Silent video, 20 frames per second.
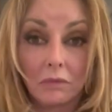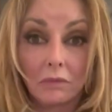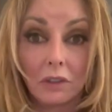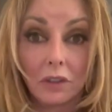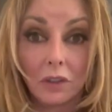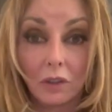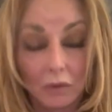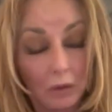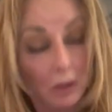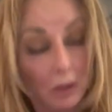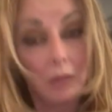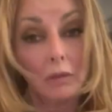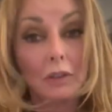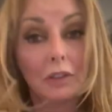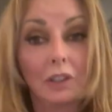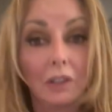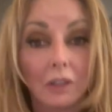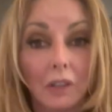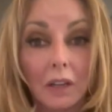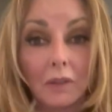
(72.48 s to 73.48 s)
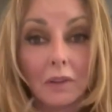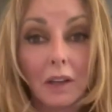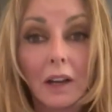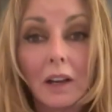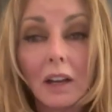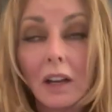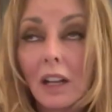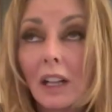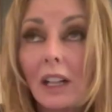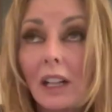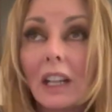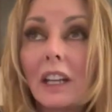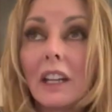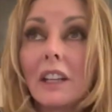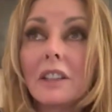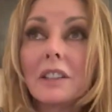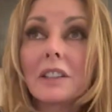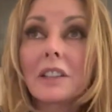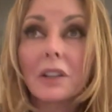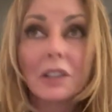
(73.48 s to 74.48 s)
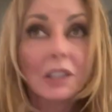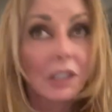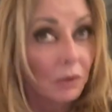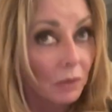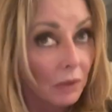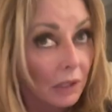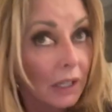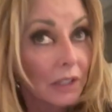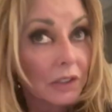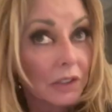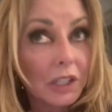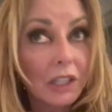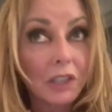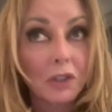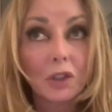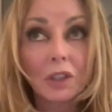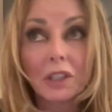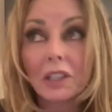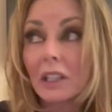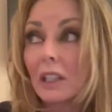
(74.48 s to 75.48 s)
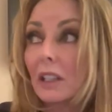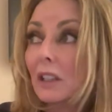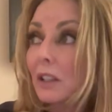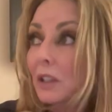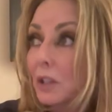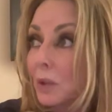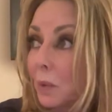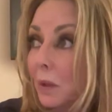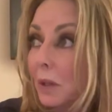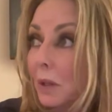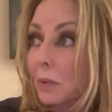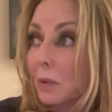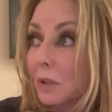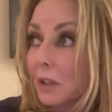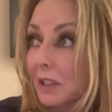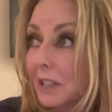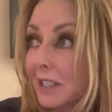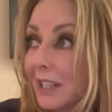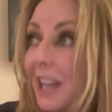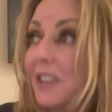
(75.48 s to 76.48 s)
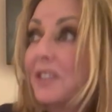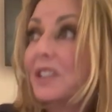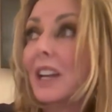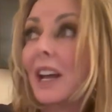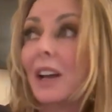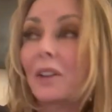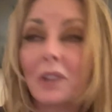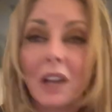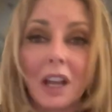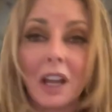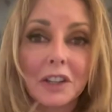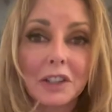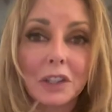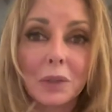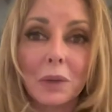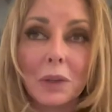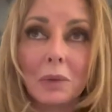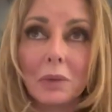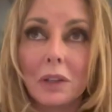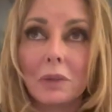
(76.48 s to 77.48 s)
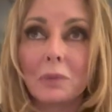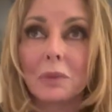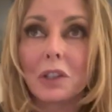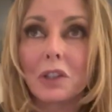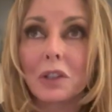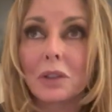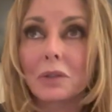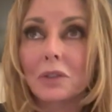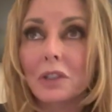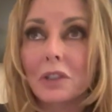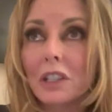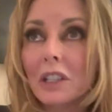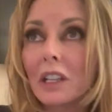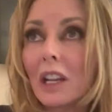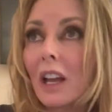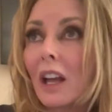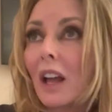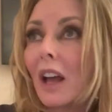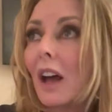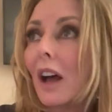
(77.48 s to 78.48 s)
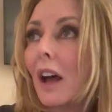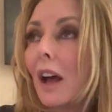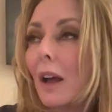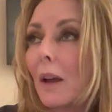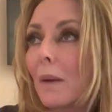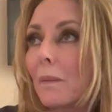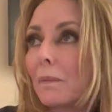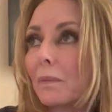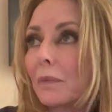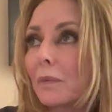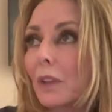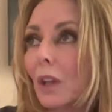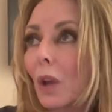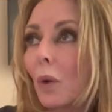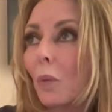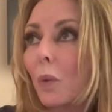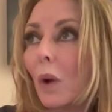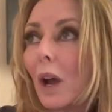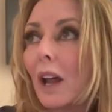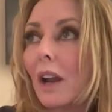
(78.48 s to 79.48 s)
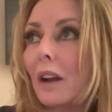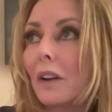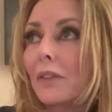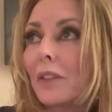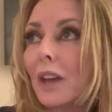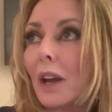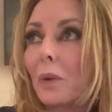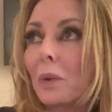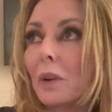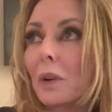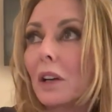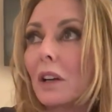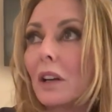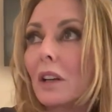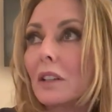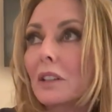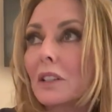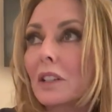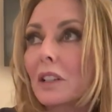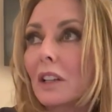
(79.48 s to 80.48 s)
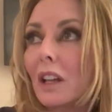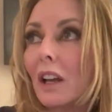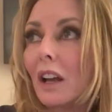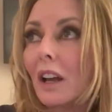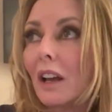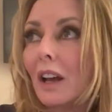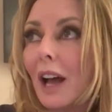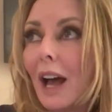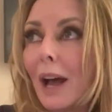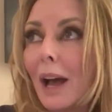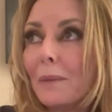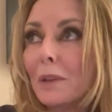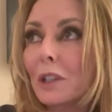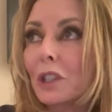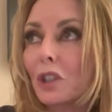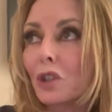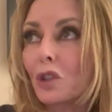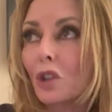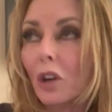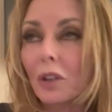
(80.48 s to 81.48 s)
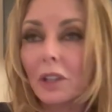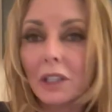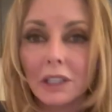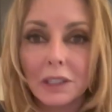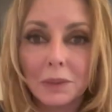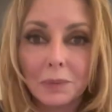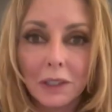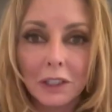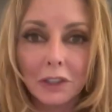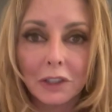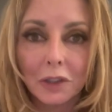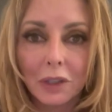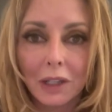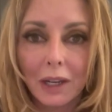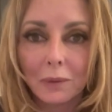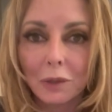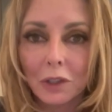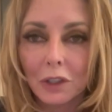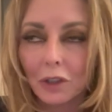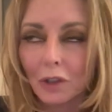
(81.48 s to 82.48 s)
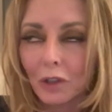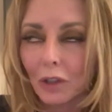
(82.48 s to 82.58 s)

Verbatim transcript: Which I thought didn't know that. So I said, "Well, that's interesting," because we were at Sandown last week, weren't we, Jules? We were. Um, where there was uh, amateur jockeys, military amateur